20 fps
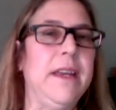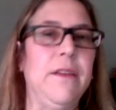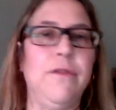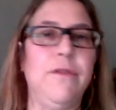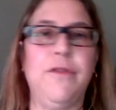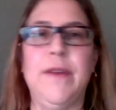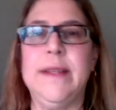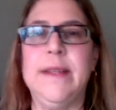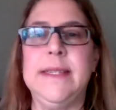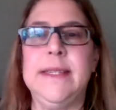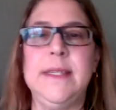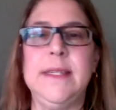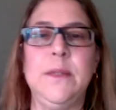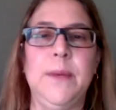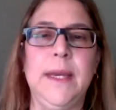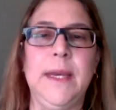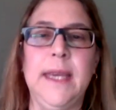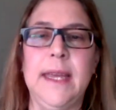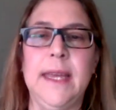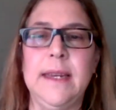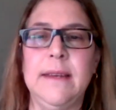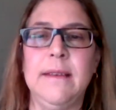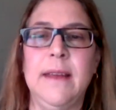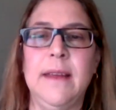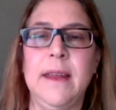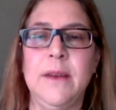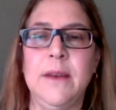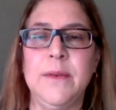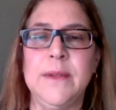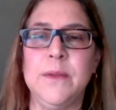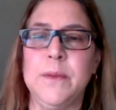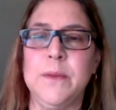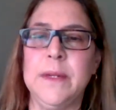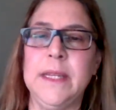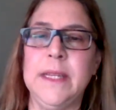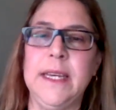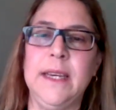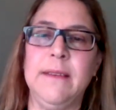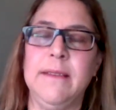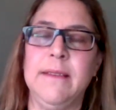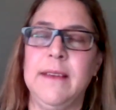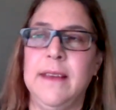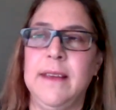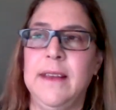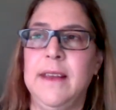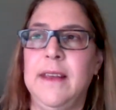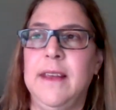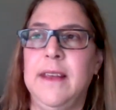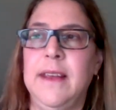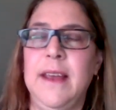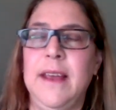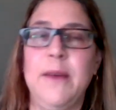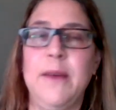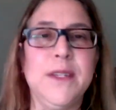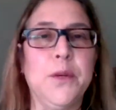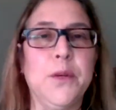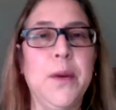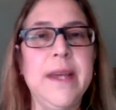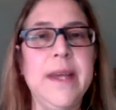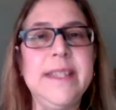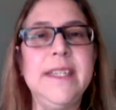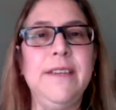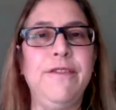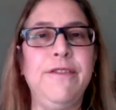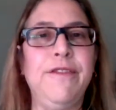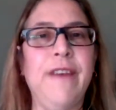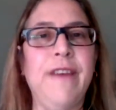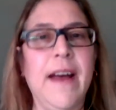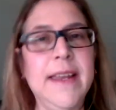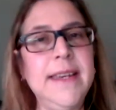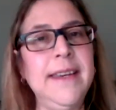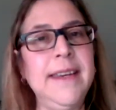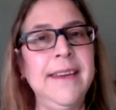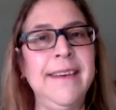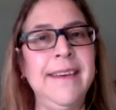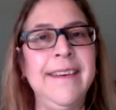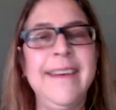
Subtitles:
and friends this weekend, and it was crazy fun